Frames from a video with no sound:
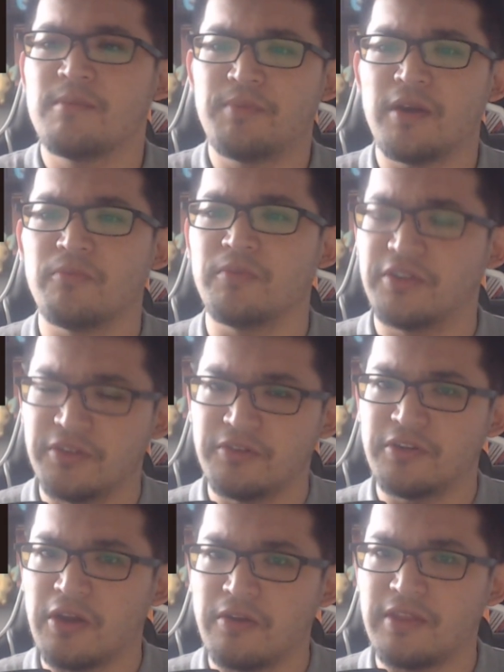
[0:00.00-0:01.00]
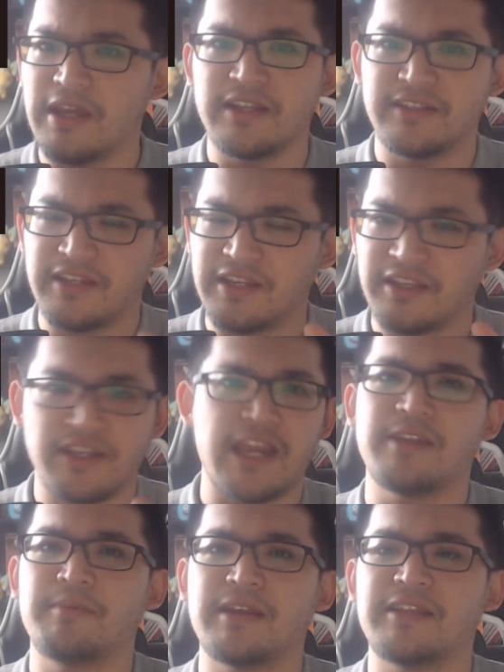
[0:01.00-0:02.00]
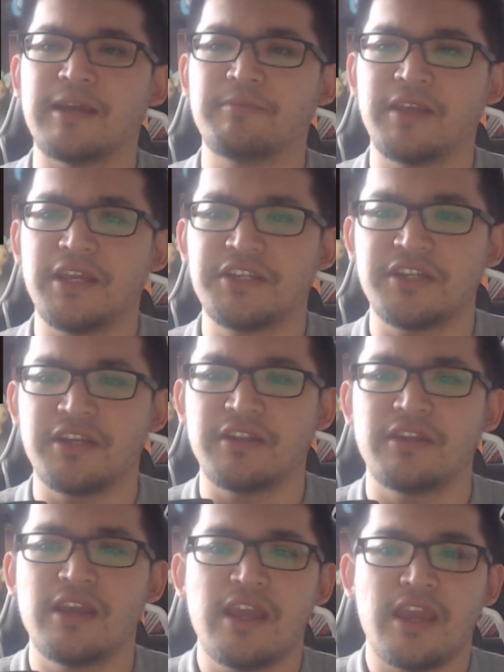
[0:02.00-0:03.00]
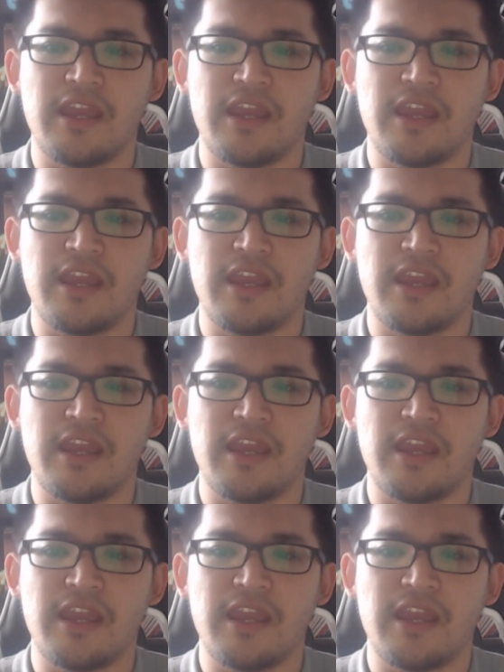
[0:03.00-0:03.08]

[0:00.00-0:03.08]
but we do know that it's getting an anime adaptation,